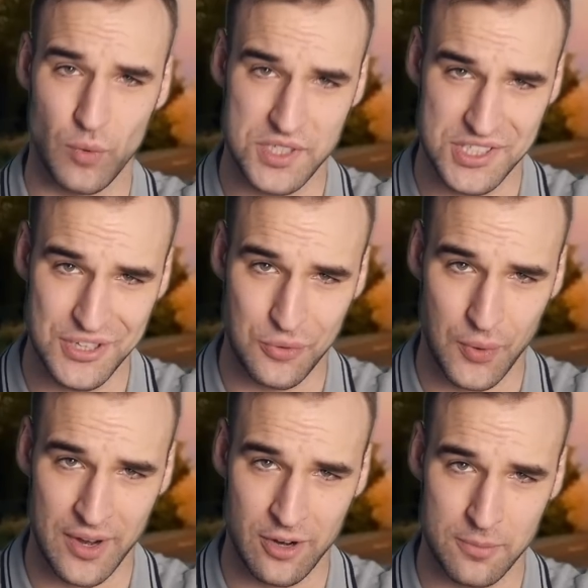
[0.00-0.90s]
We see
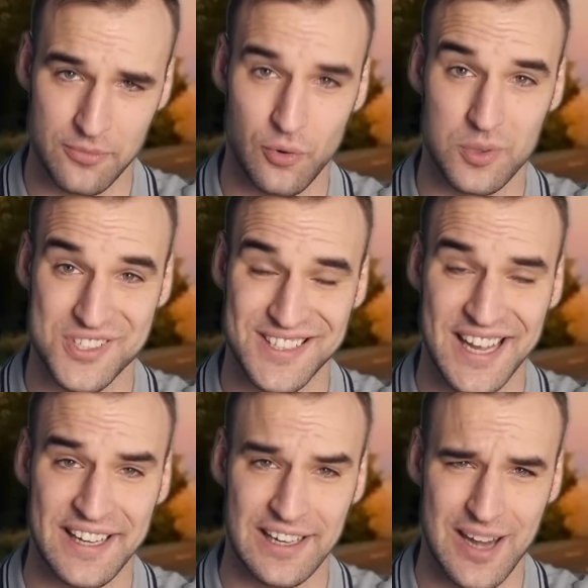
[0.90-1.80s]
Ukrainian armed forces
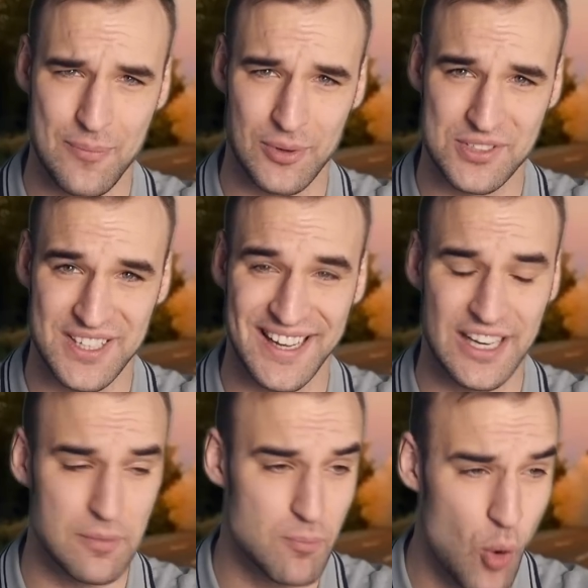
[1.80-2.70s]
getting Leopards and
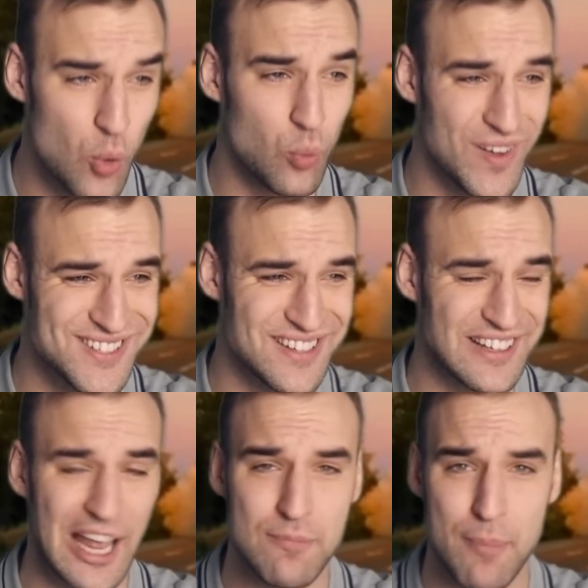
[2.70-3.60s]
getting more
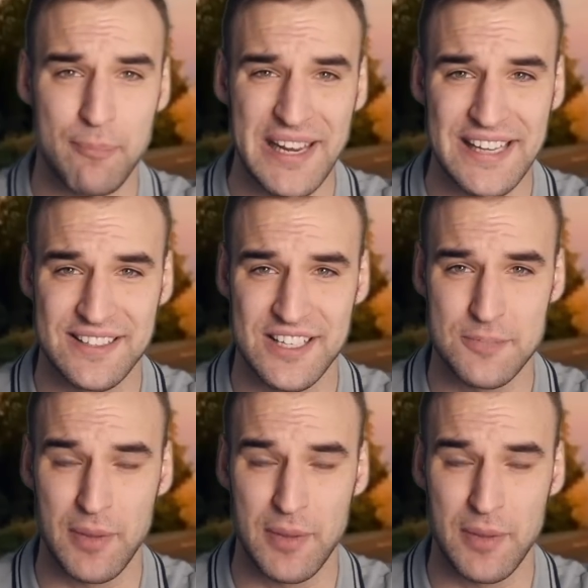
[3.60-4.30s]
Western capabilities,